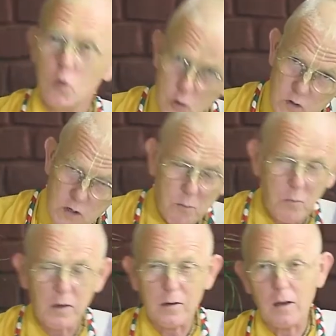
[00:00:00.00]
Uttam
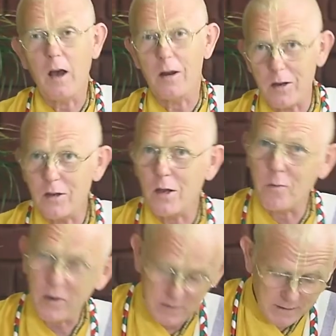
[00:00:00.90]
Bhakti, Ananda
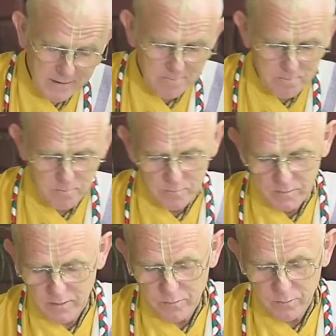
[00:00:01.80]
Bhakti.
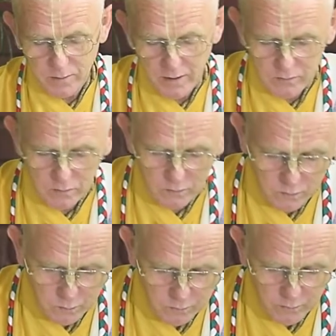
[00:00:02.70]
In different places
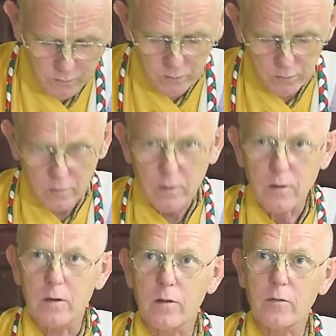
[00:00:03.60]
it's referred to
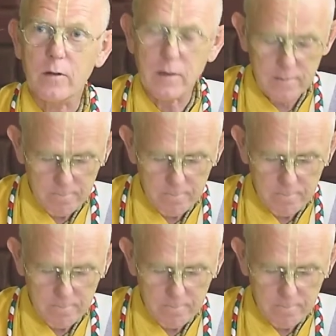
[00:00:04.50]
differently.